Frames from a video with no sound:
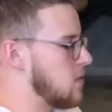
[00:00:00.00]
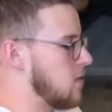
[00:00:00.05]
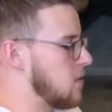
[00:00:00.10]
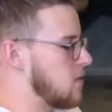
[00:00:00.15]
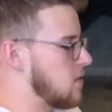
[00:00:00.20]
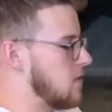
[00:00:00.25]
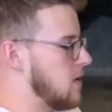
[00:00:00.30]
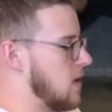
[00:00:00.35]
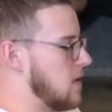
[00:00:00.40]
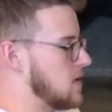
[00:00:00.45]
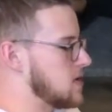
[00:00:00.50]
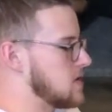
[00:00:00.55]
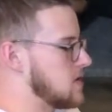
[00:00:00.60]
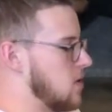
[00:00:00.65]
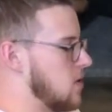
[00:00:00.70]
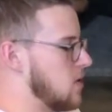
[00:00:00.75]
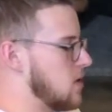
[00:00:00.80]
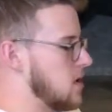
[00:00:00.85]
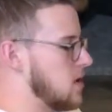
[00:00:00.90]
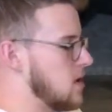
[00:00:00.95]
forth very
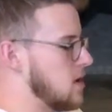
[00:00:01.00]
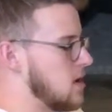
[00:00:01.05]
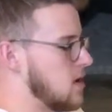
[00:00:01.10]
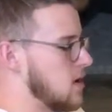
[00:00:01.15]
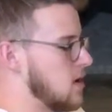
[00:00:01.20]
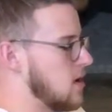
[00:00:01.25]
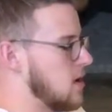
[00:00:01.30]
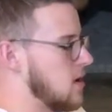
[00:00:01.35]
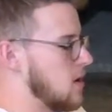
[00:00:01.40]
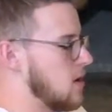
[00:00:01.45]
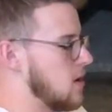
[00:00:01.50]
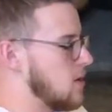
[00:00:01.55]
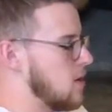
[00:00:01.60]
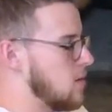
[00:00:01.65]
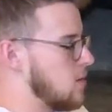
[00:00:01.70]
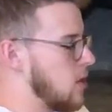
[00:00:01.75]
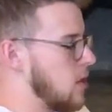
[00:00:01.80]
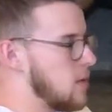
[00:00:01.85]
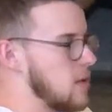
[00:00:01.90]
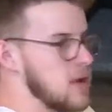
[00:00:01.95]
slowly,
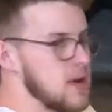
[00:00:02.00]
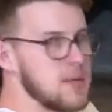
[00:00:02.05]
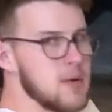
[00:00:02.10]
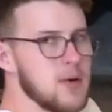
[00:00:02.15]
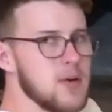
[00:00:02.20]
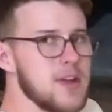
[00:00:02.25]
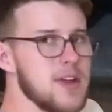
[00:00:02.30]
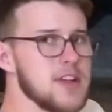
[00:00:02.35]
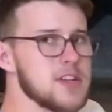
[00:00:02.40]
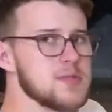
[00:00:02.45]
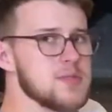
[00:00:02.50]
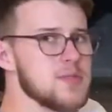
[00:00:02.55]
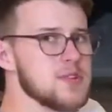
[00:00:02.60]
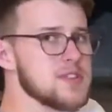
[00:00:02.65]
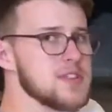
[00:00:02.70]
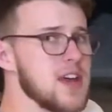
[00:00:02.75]
probably at about 1 inch per